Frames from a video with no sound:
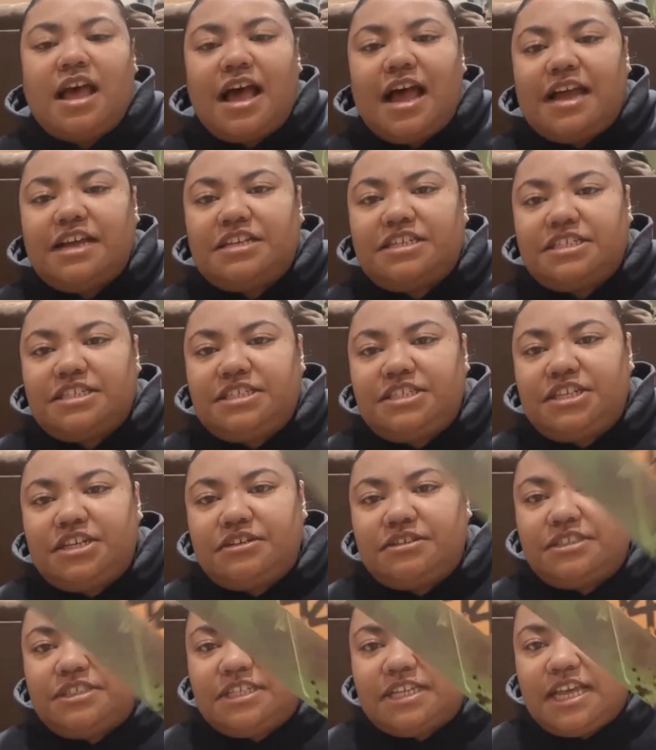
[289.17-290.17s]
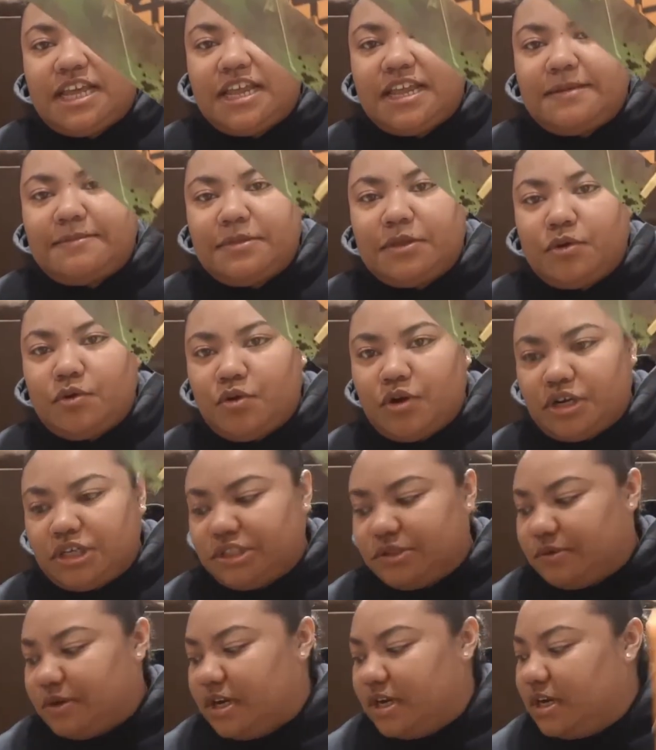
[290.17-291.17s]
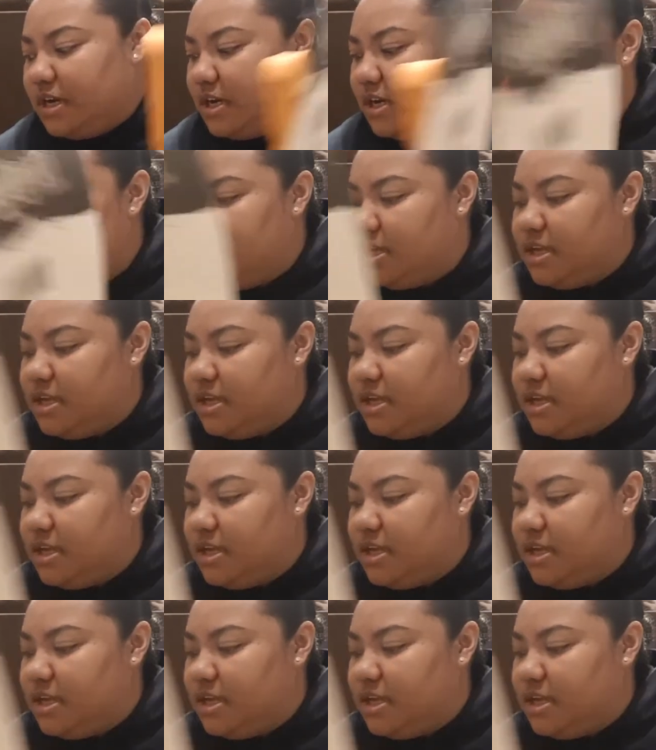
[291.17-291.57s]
I just chose to get him the orange one.